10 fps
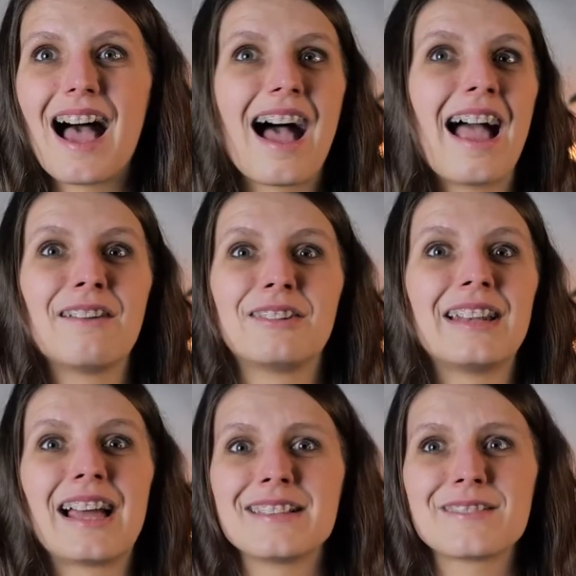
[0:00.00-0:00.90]
I have a
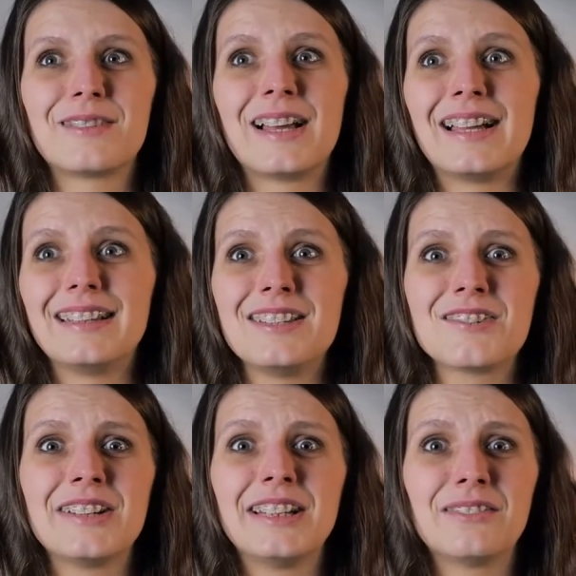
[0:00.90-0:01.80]
nice flat,
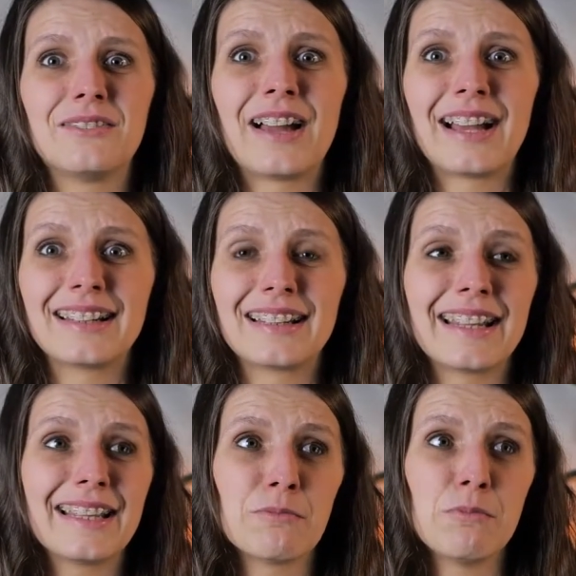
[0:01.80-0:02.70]
enjoying the fact that
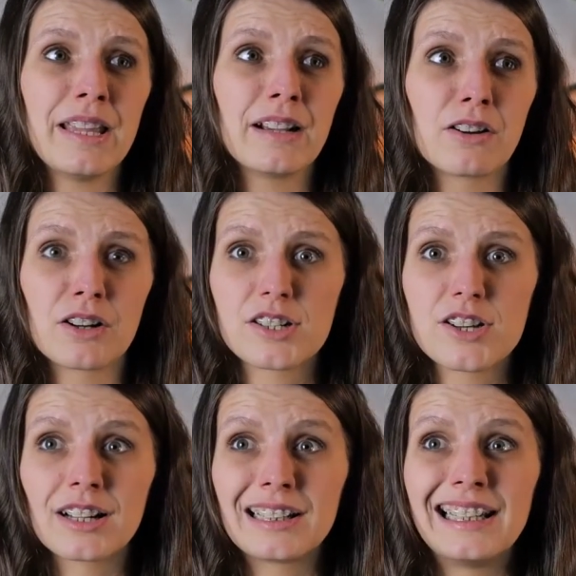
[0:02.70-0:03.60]
I can make a hot
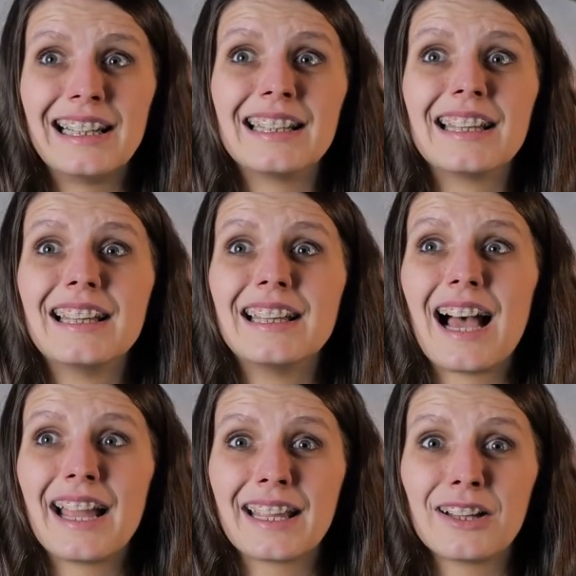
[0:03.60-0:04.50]
chocolate,
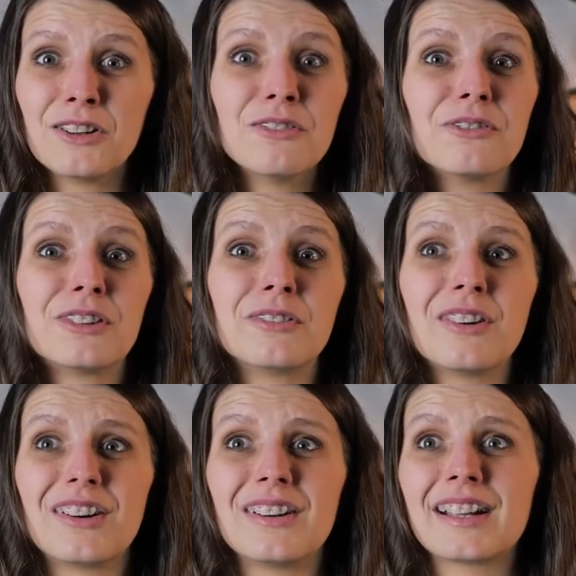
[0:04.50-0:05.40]
I can go for a
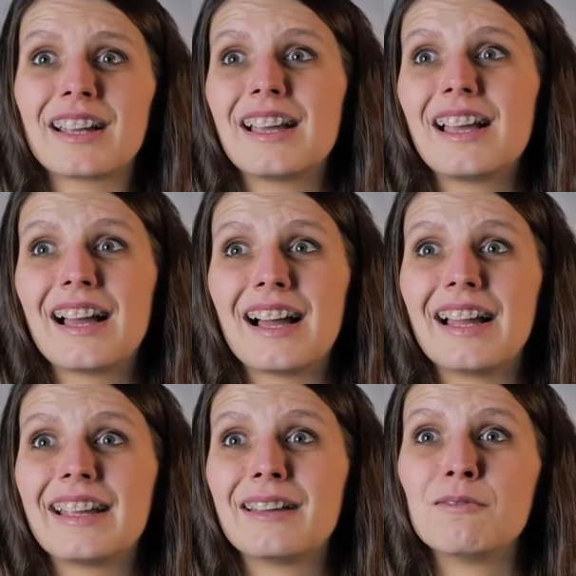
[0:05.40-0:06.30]
walk,
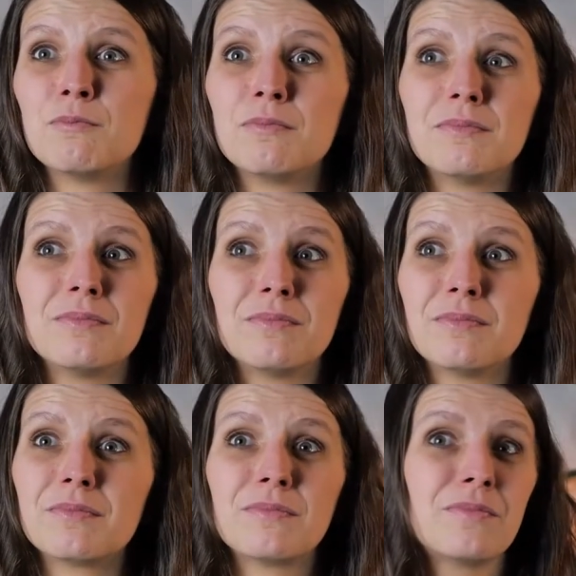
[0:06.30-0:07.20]
I can
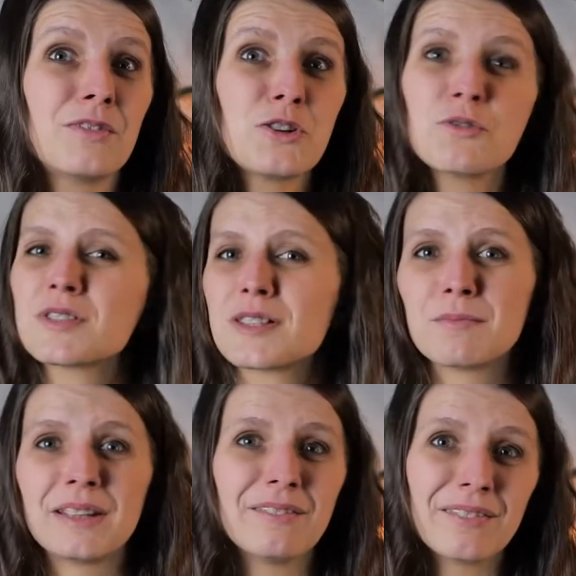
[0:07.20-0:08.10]
cook
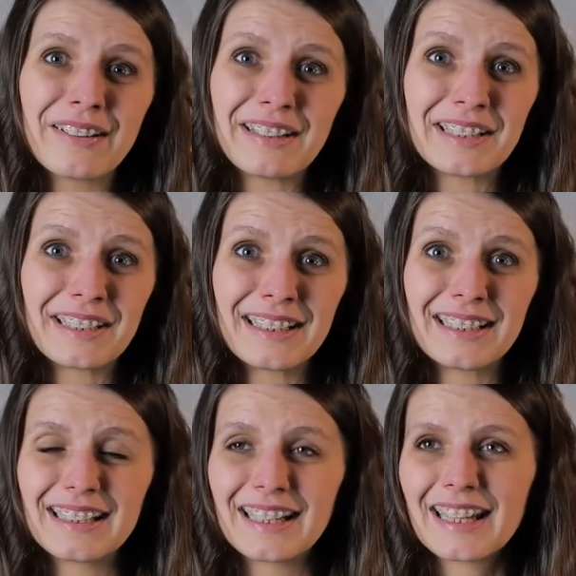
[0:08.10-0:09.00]
something very
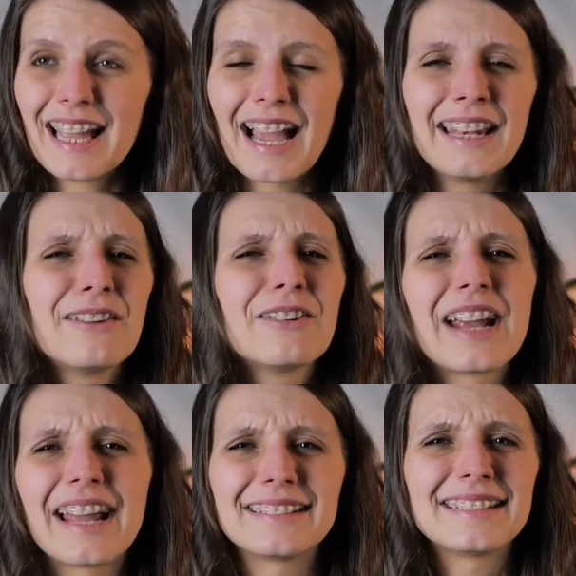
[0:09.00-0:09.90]
good. Like I never
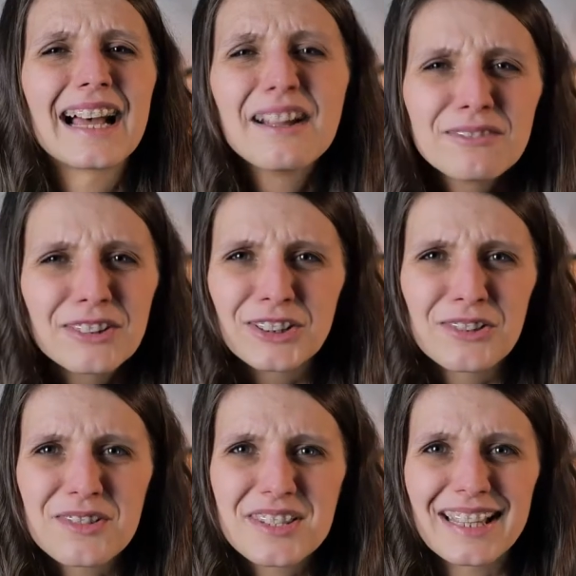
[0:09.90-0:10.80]
had time for
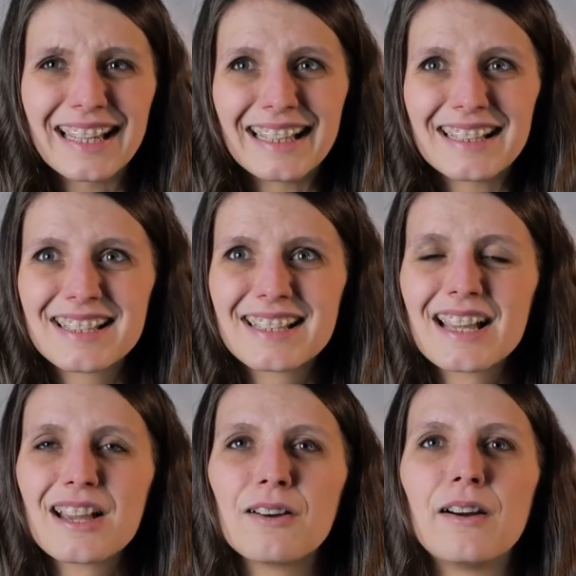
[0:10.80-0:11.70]
those things,
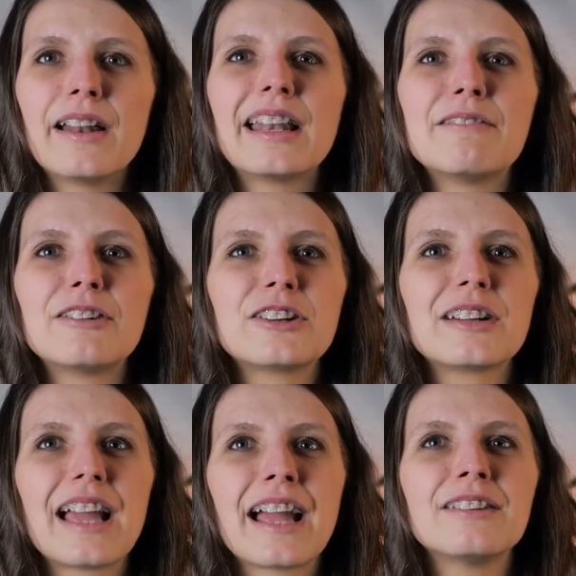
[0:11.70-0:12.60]
or I never,
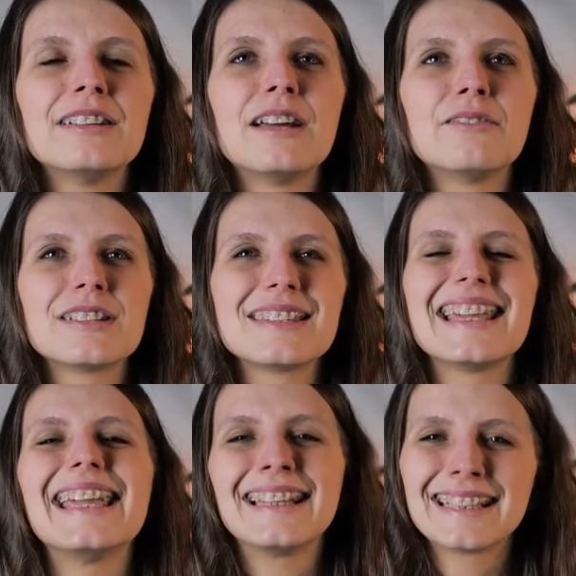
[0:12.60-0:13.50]
I could never
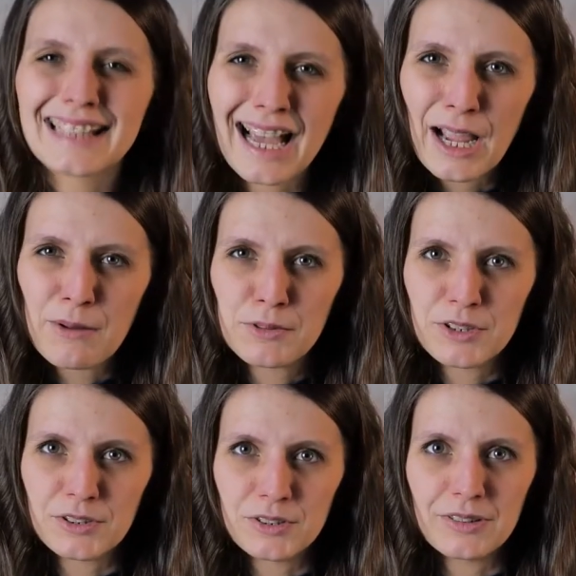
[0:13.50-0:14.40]
take time
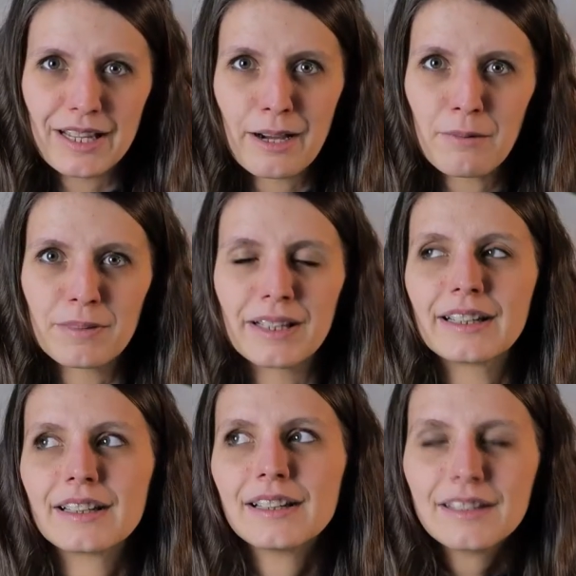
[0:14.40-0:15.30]
to do them.
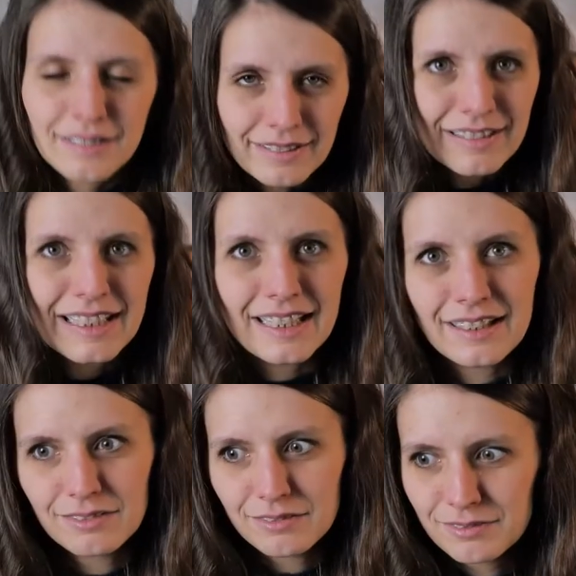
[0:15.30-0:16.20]
Like
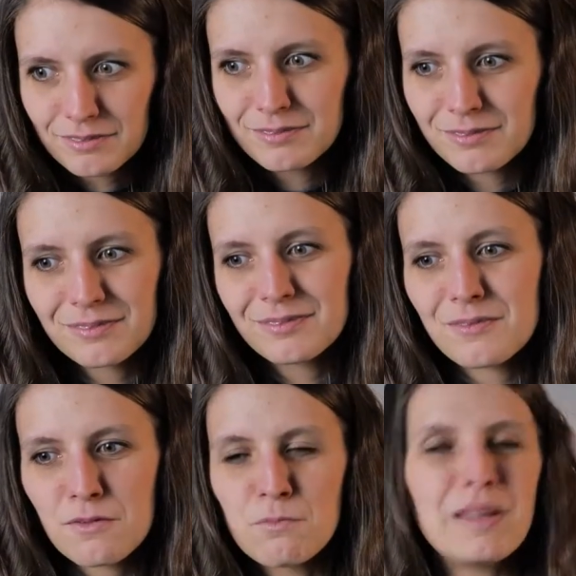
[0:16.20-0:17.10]
really
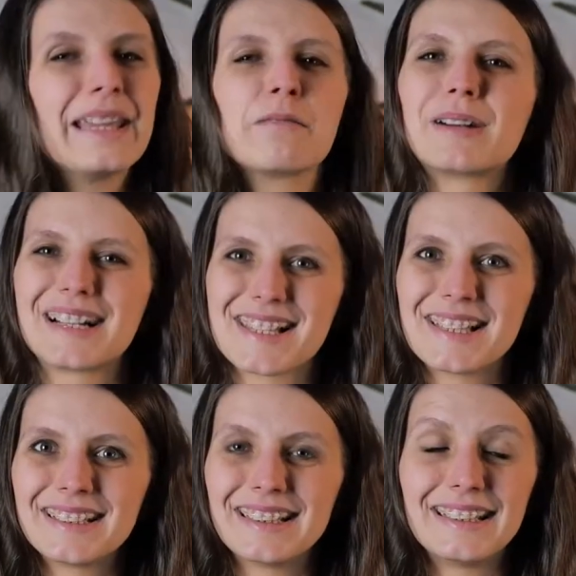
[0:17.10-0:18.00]
being
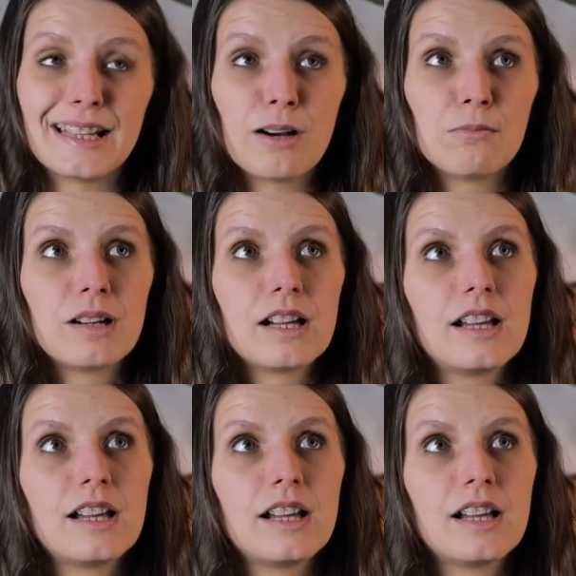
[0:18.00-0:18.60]
present in them.